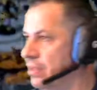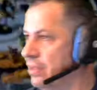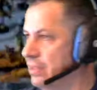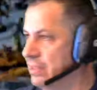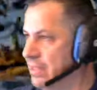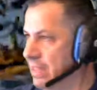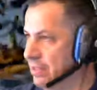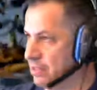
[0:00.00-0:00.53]
This
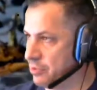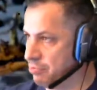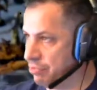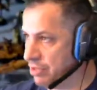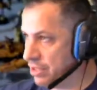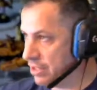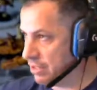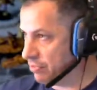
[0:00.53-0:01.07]
guy looks
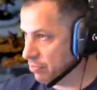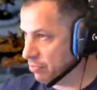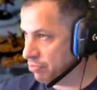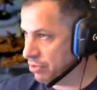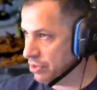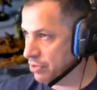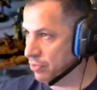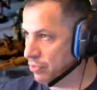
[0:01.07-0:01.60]
pretty
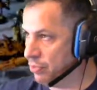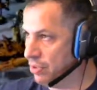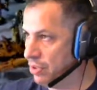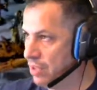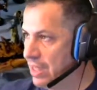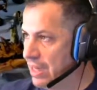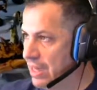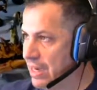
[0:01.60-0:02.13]
cool.
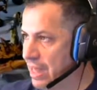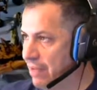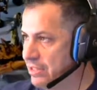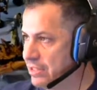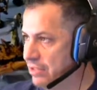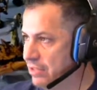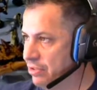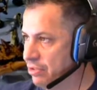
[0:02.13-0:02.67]
Not only
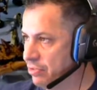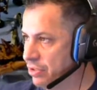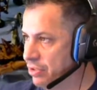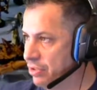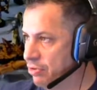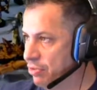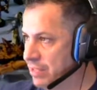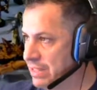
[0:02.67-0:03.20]
does it look really
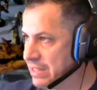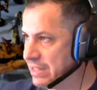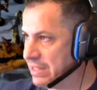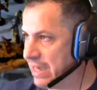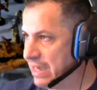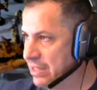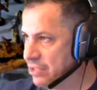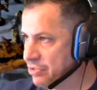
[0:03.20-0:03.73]
cool, but he's
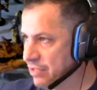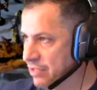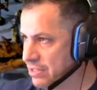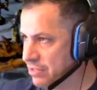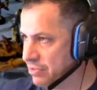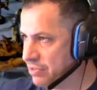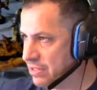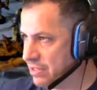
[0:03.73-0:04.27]
kind of
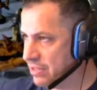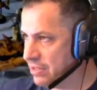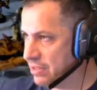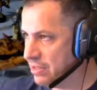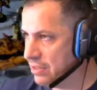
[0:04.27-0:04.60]
translucent,